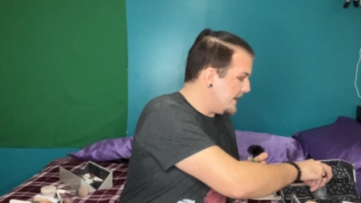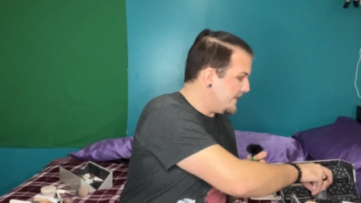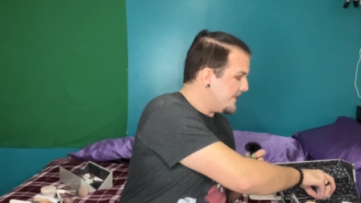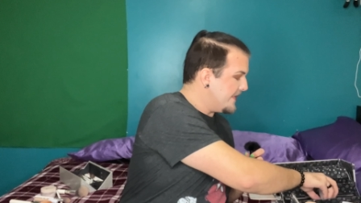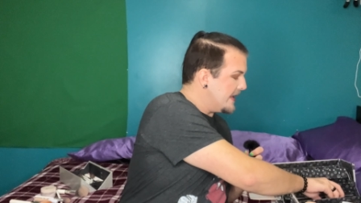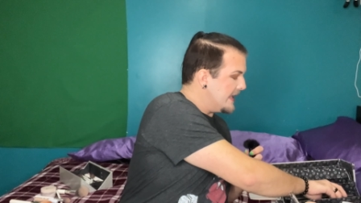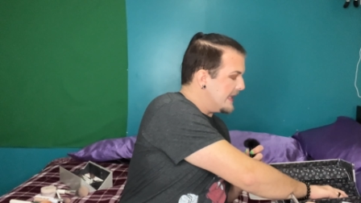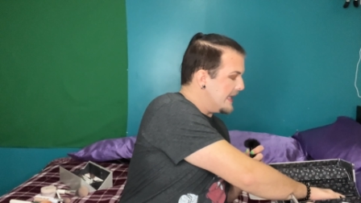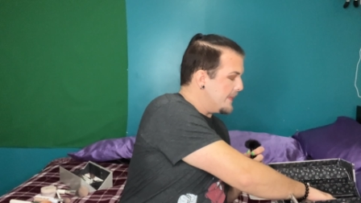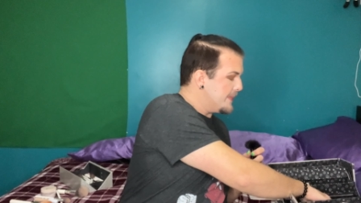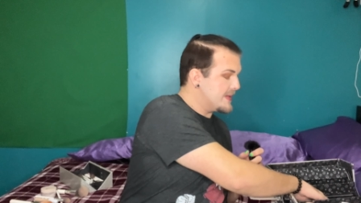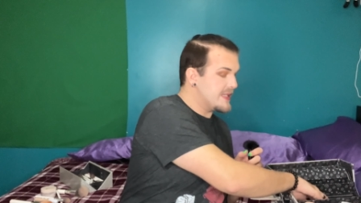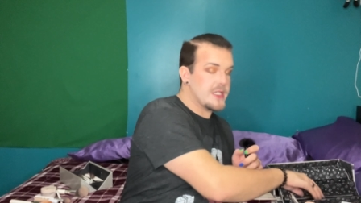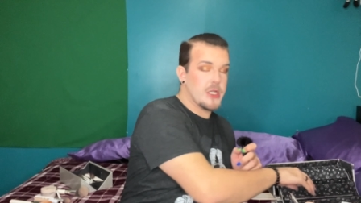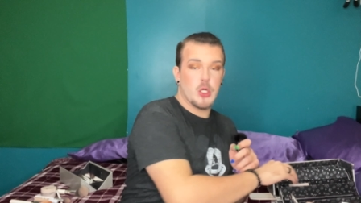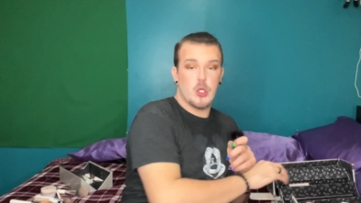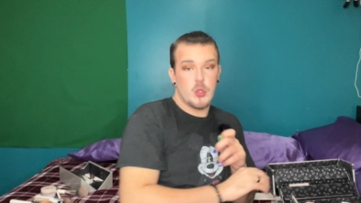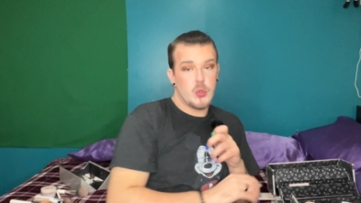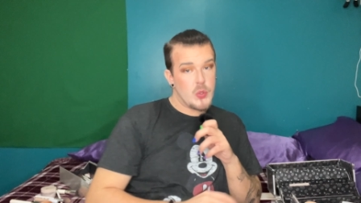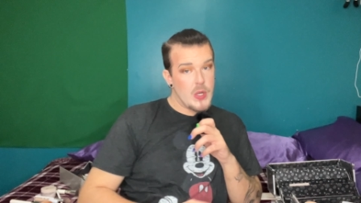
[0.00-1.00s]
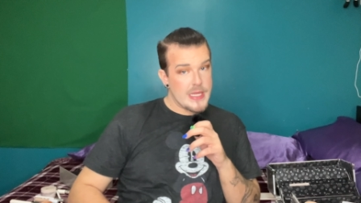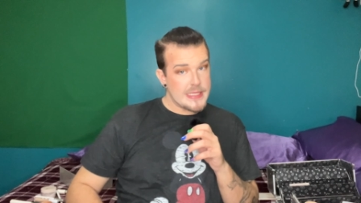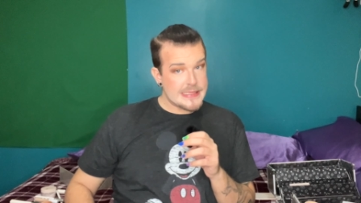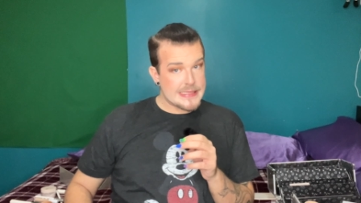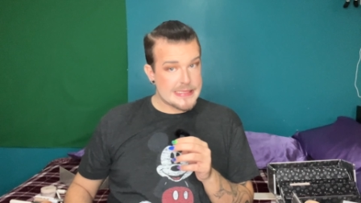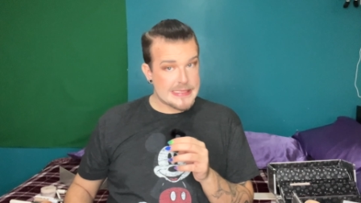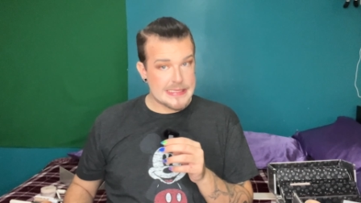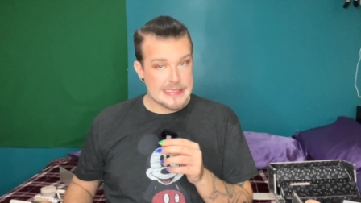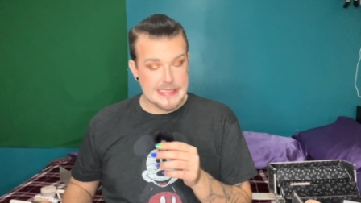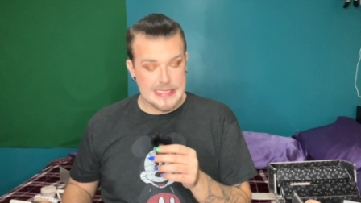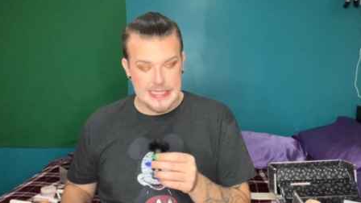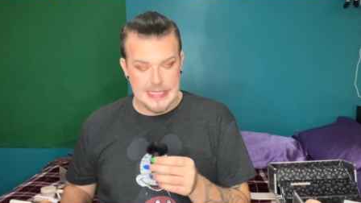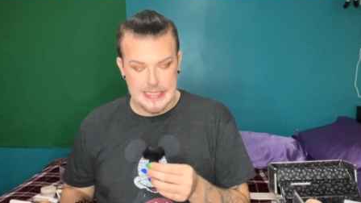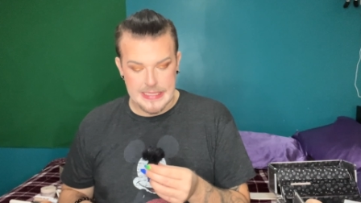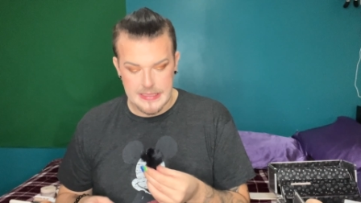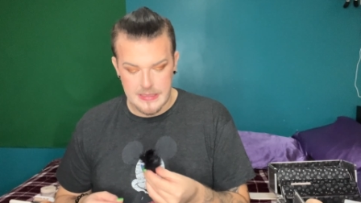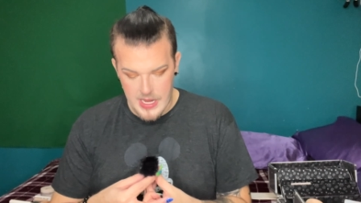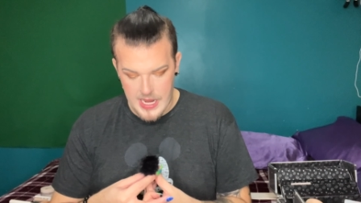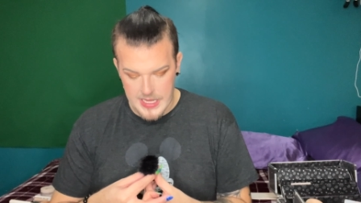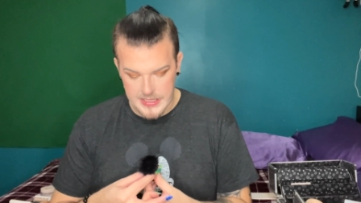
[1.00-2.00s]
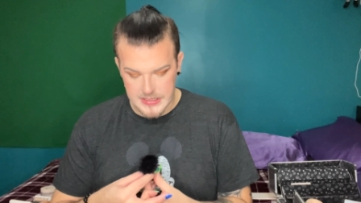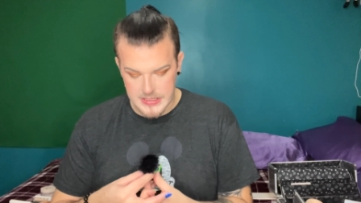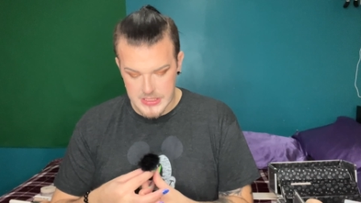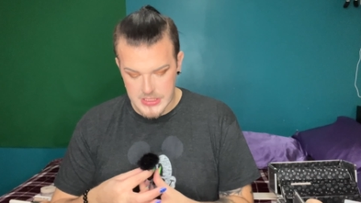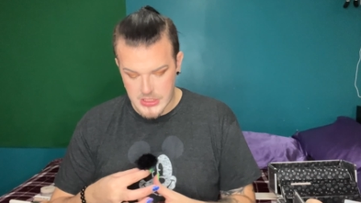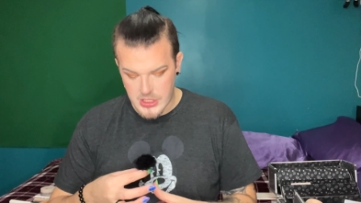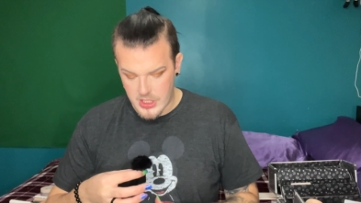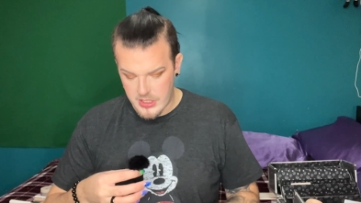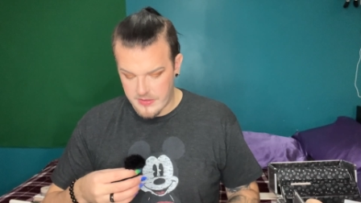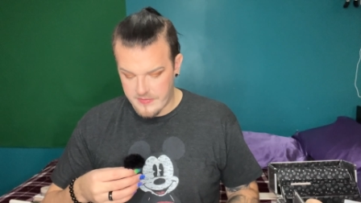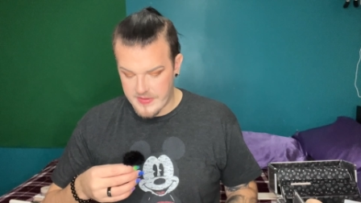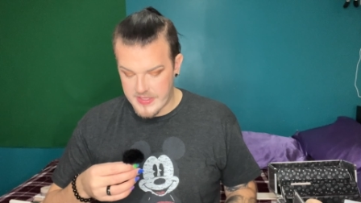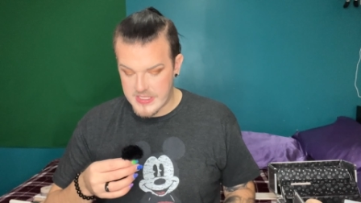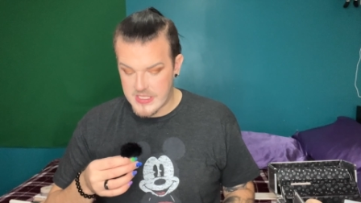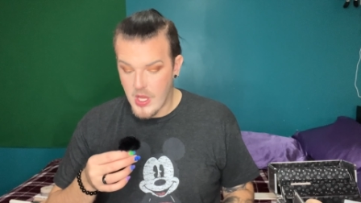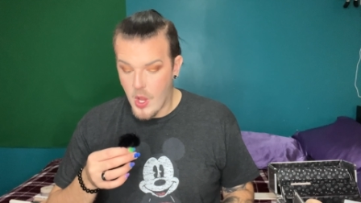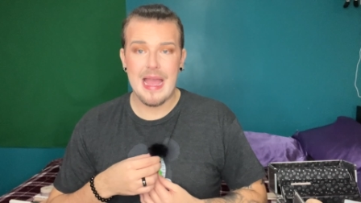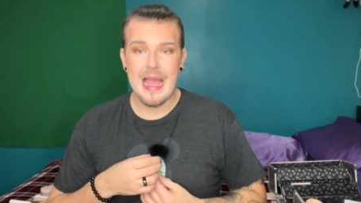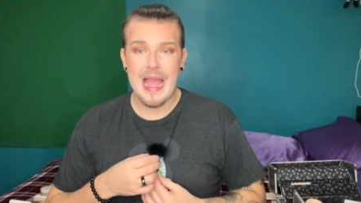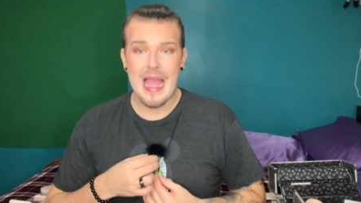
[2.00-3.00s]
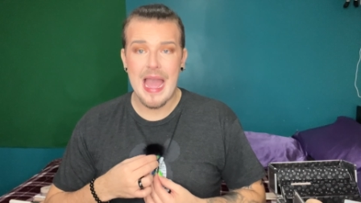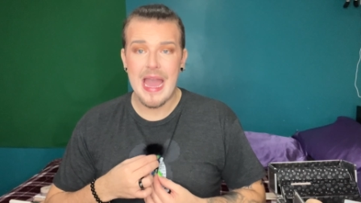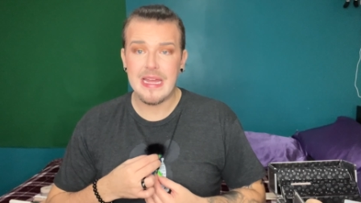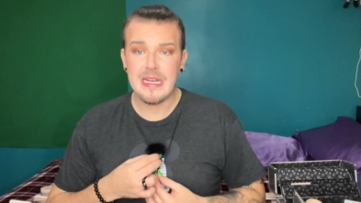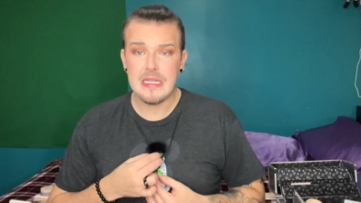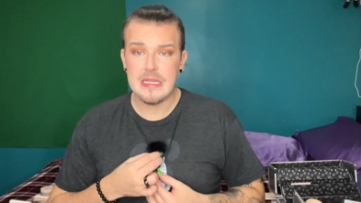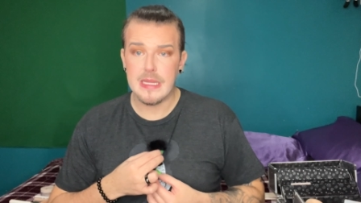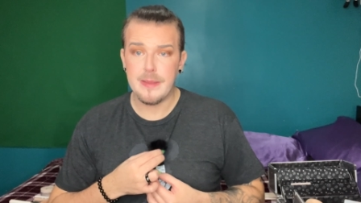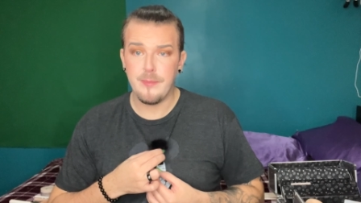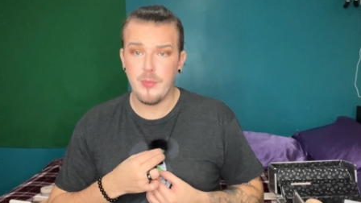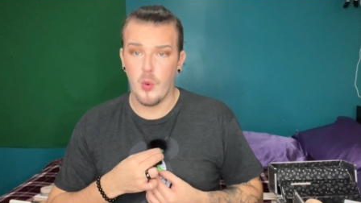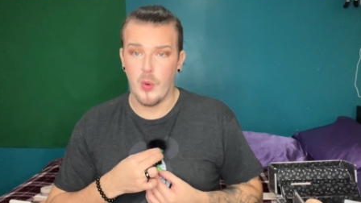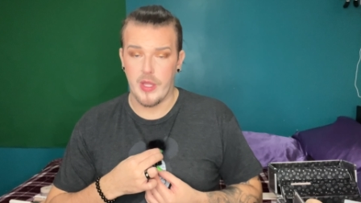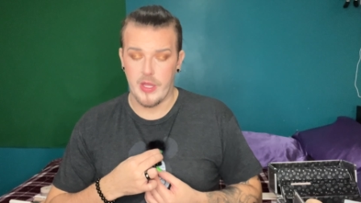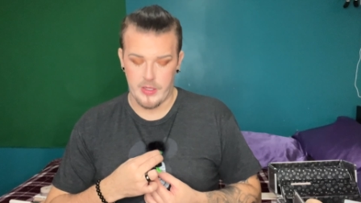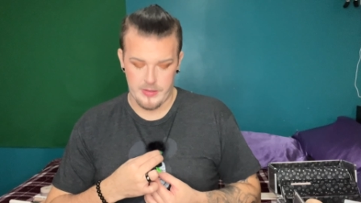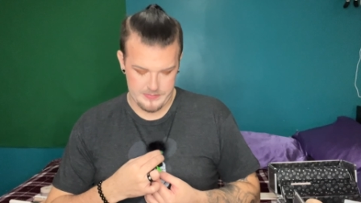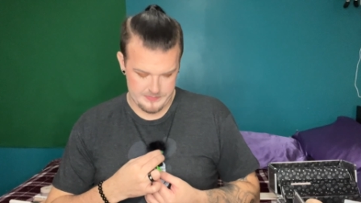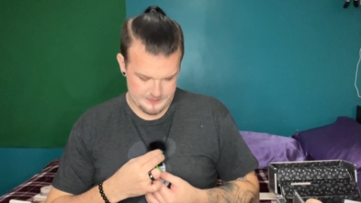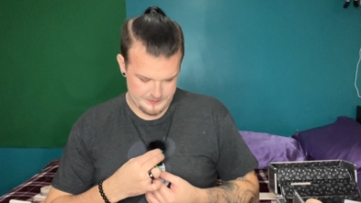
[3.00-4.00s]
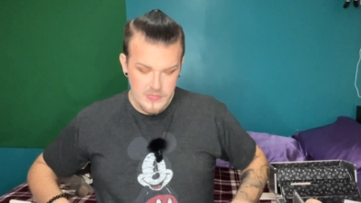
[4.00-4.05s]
if your lips are crusty at the start of this, add a lip oil.